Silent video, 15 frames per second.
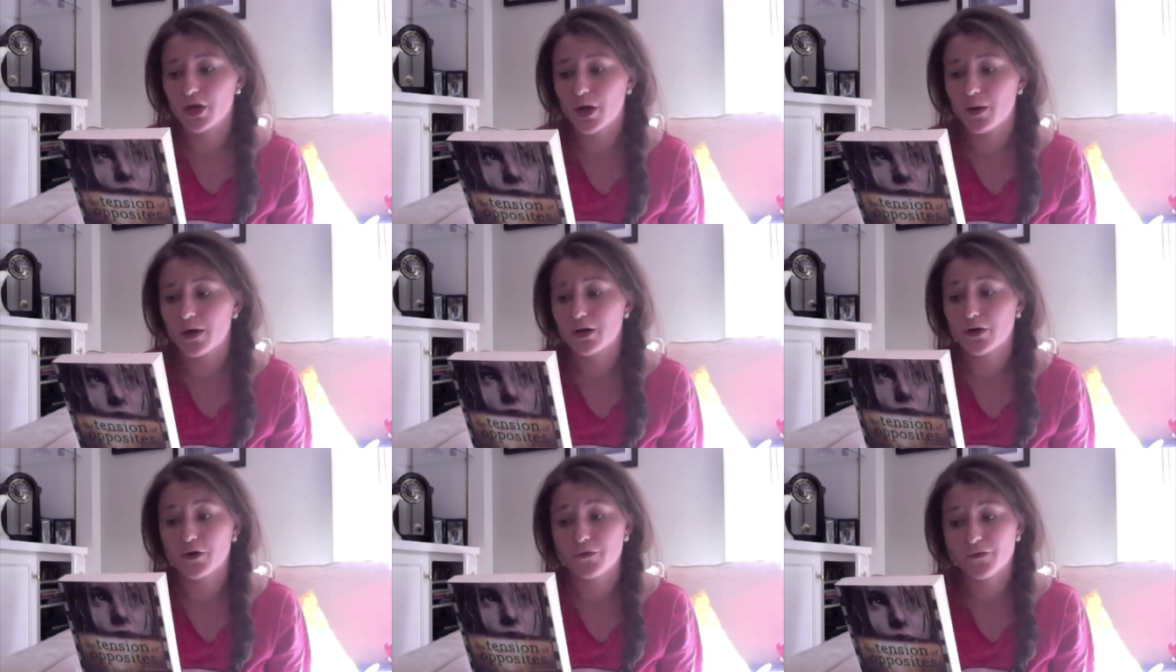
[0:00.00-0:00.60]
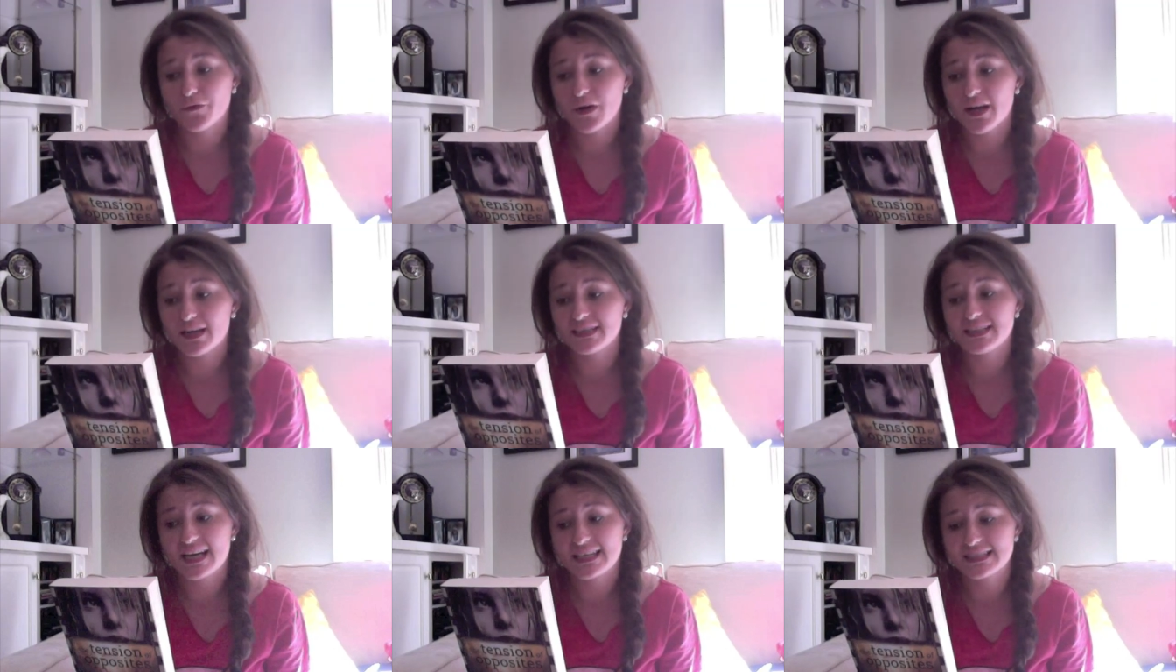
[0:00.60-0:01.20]
and her
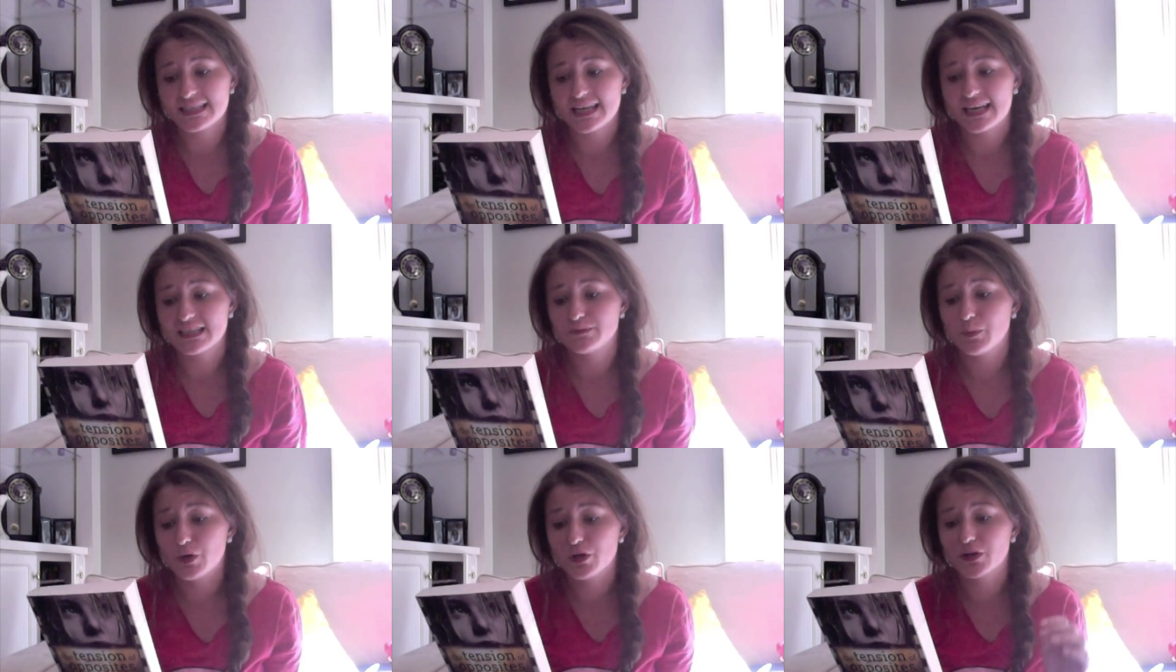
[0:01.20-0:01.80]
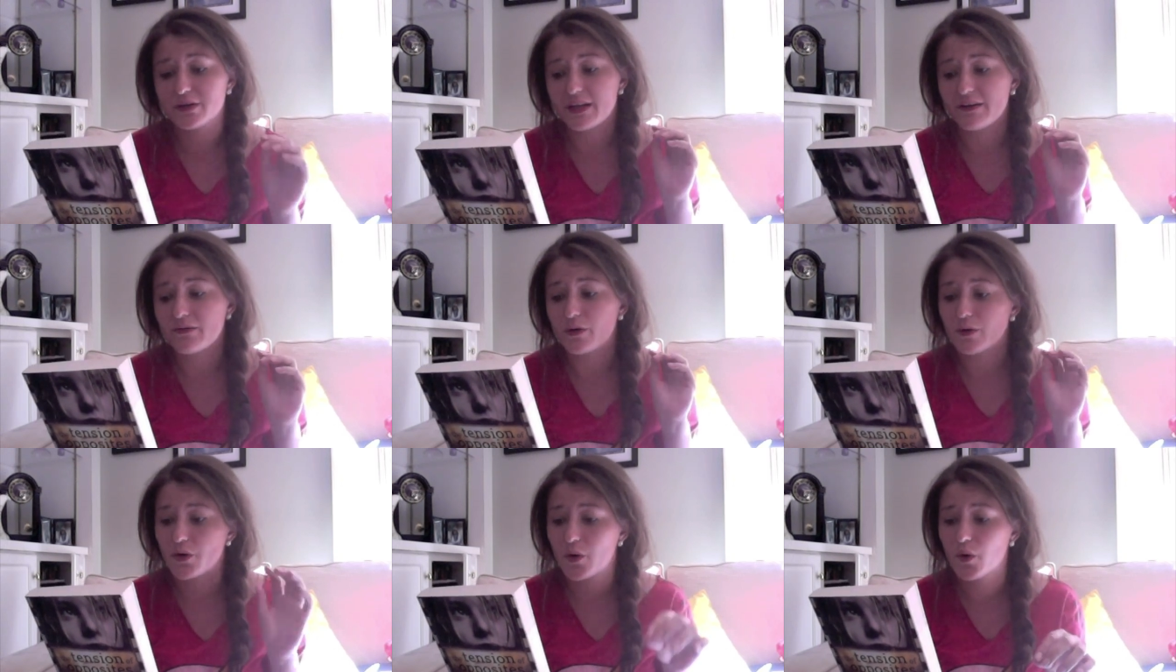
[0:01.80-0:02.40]
friend Tessa has put her life
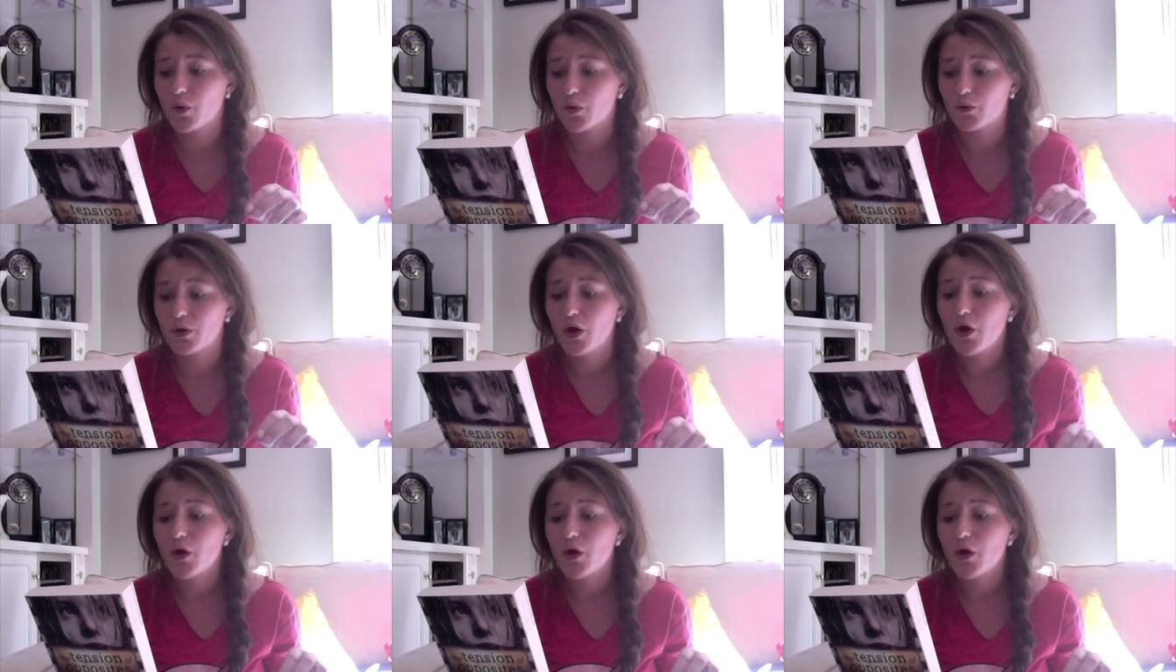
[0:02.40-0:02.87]
on hold,